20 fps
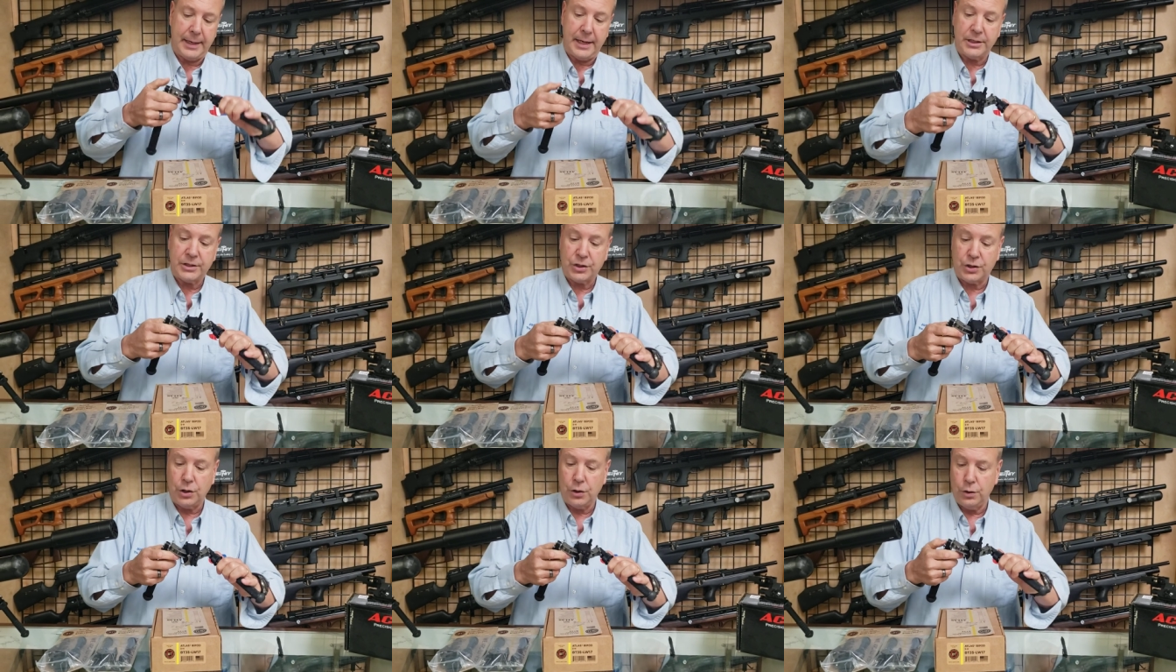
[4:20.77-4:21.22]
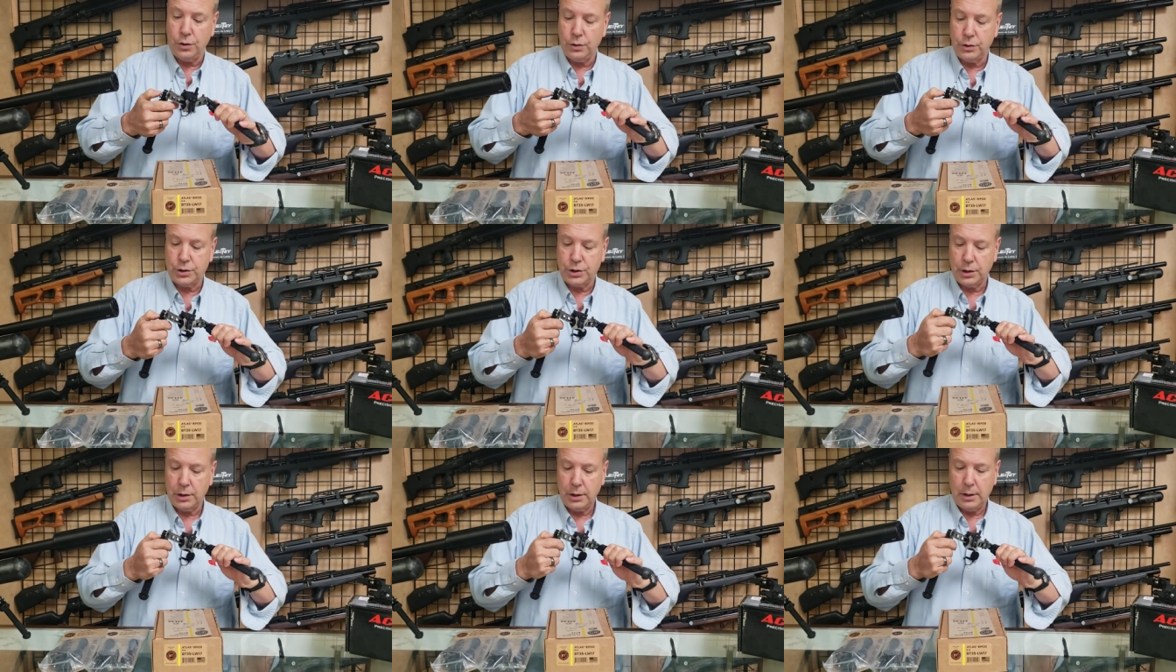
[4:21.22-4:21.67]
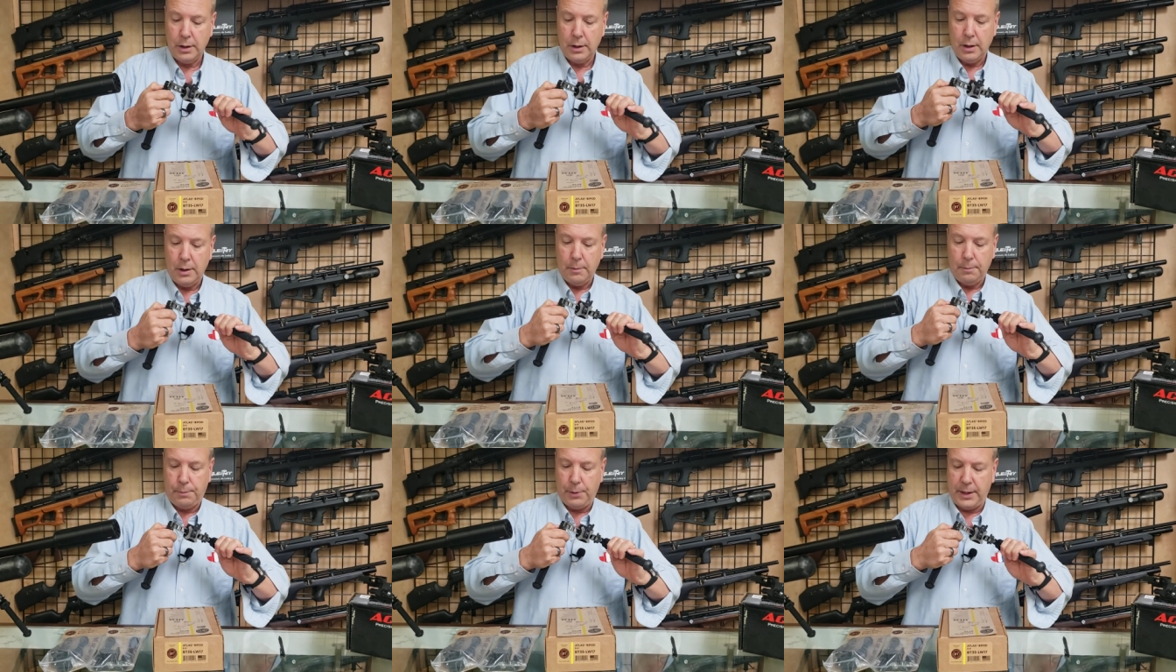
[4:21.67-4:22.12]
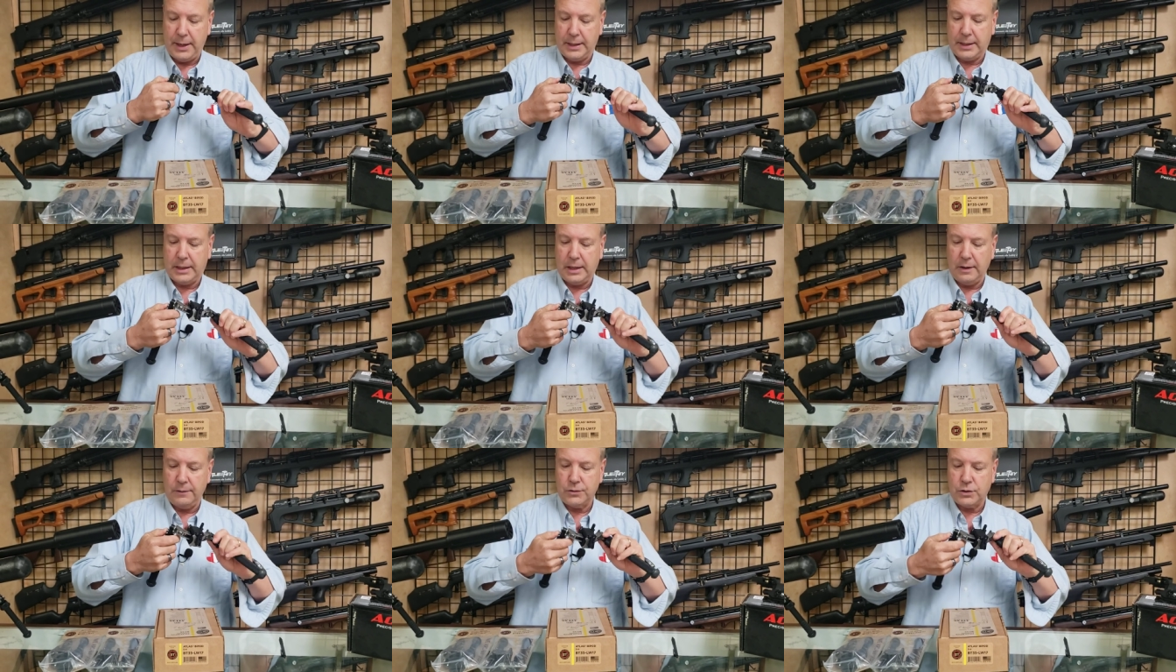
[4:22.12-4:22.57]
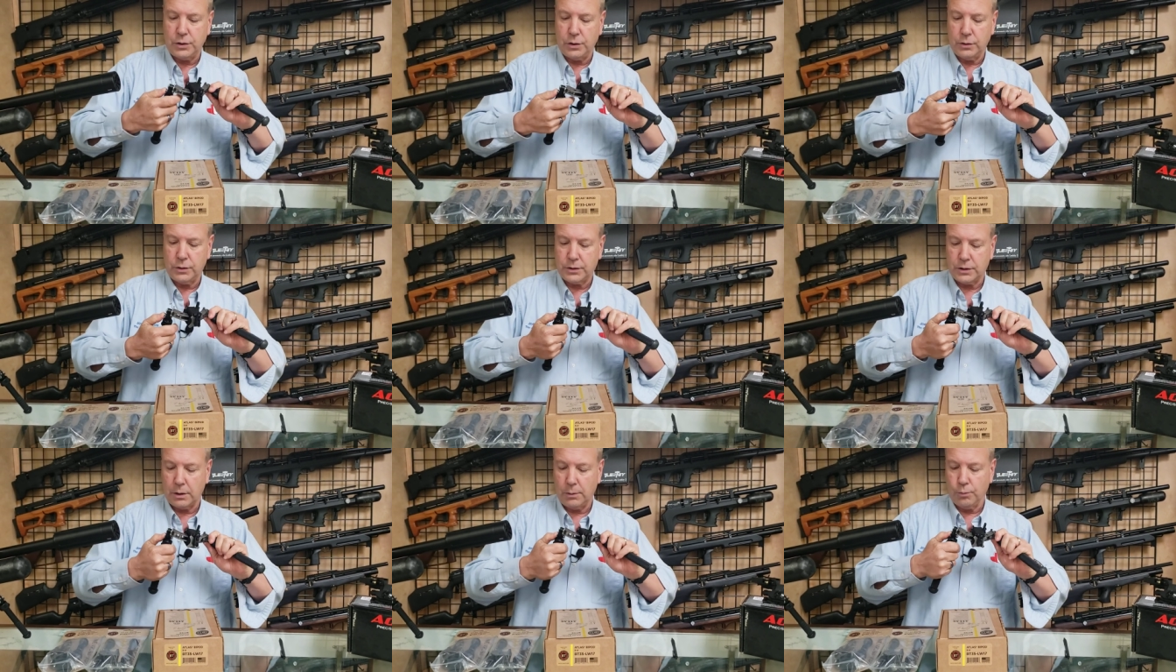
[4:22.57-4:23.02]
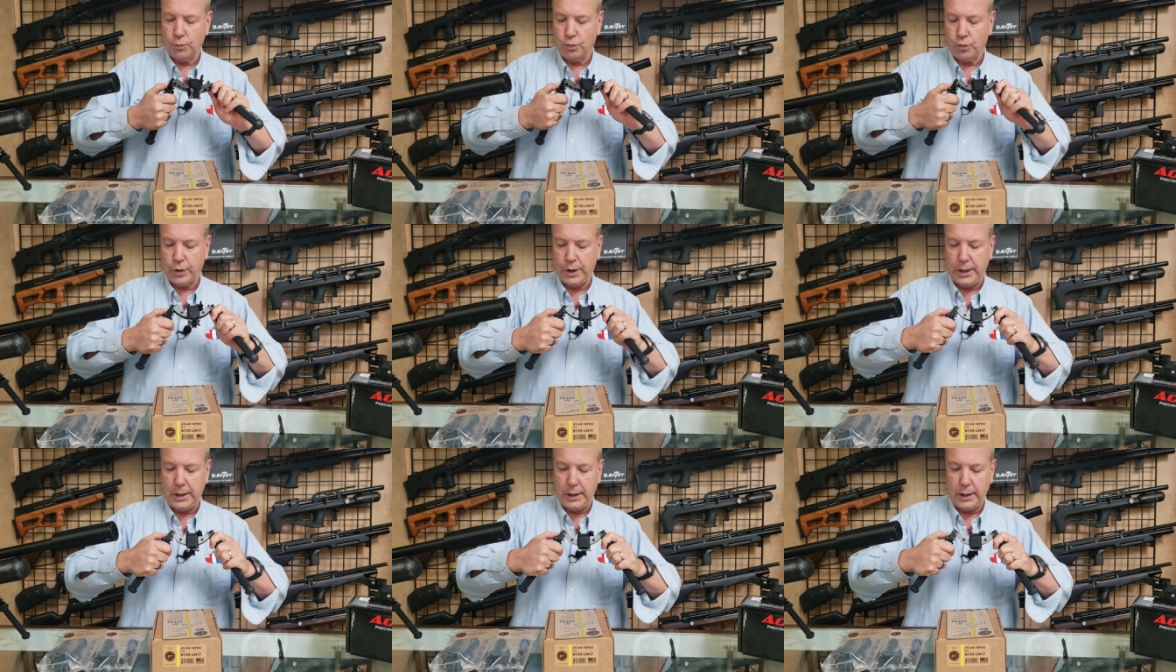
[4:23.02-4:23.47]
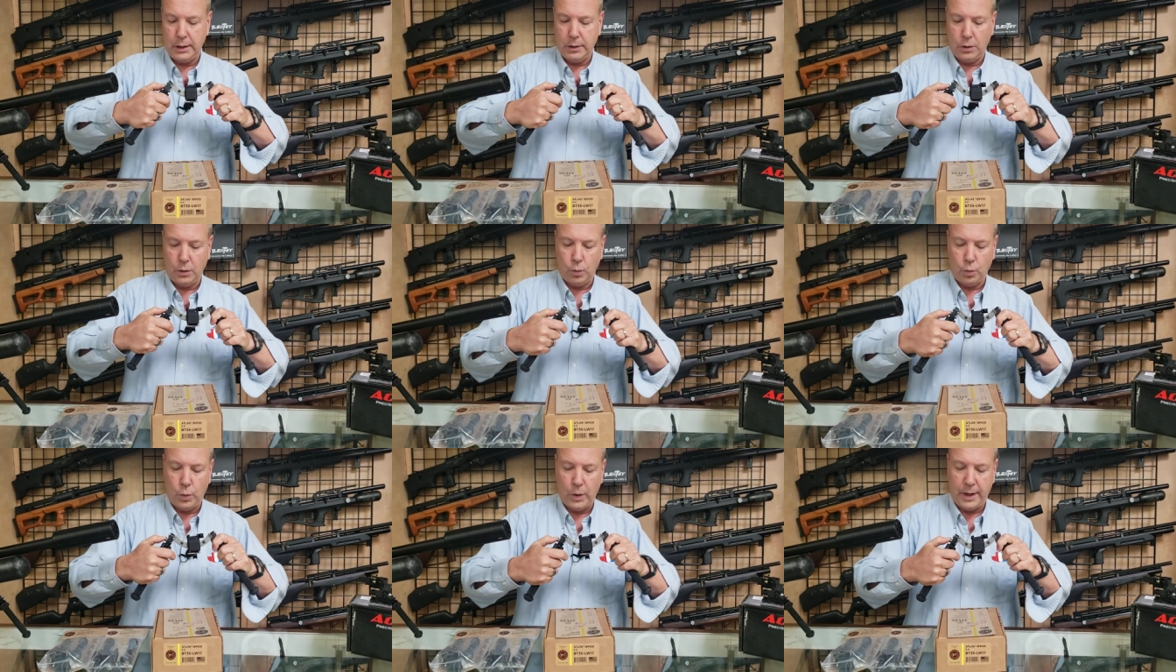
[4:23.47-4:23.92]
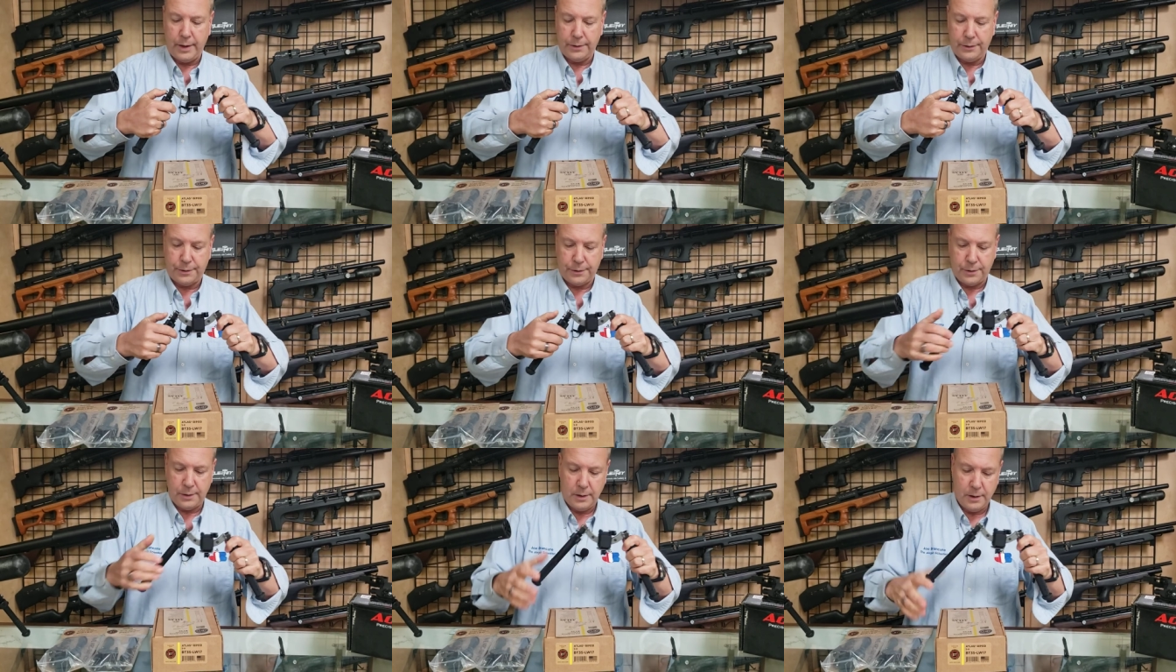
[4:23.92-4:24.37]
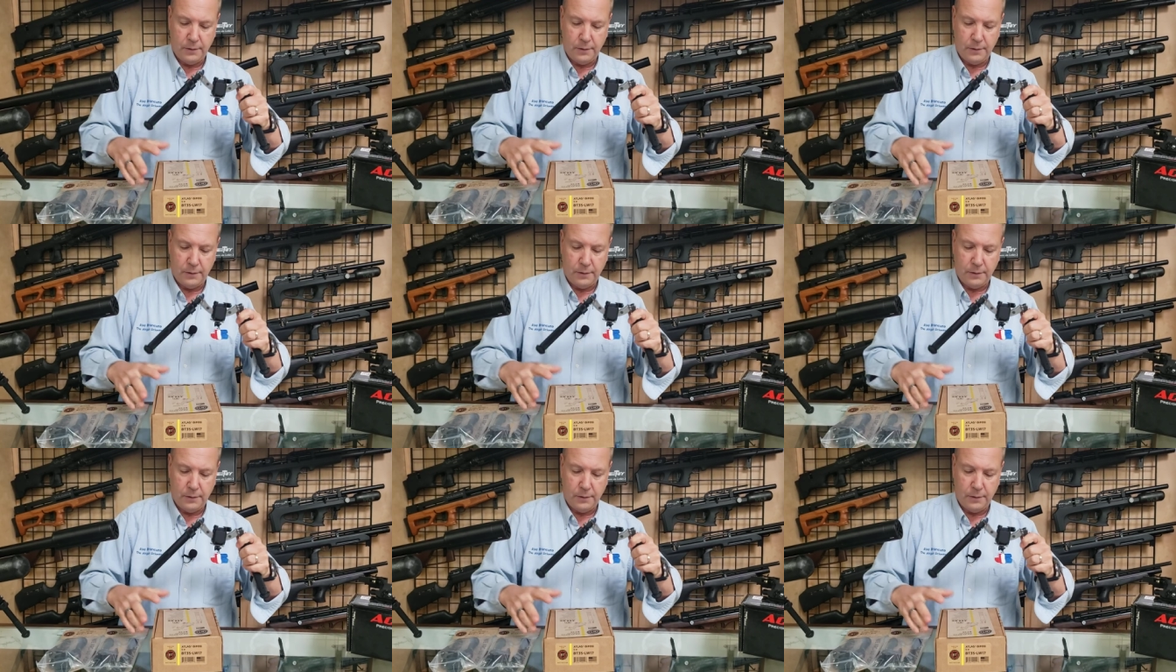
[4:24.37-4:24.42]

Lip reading: It's huge, but it gives you some real width.